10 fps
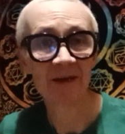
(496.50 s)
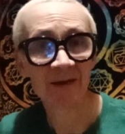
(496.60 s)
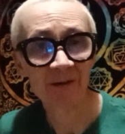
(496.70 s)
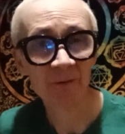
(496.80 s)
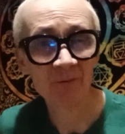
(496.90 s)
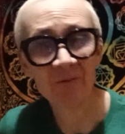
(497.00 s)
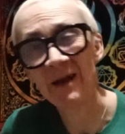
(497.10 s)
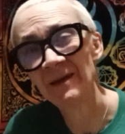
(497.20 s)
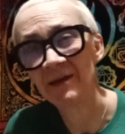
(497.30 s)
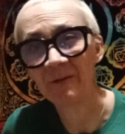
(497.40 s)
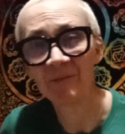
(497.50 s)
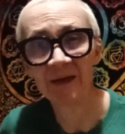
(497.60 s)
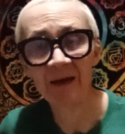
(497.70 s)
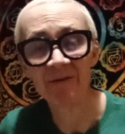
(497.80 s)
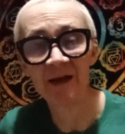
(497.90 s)
there's someone racing up and
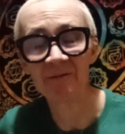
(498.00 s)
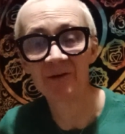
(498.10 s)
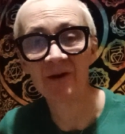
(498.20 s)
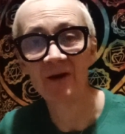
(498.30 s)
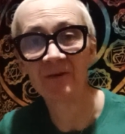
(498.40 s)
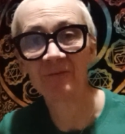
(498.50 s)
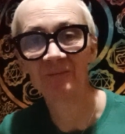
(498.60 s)
down outside.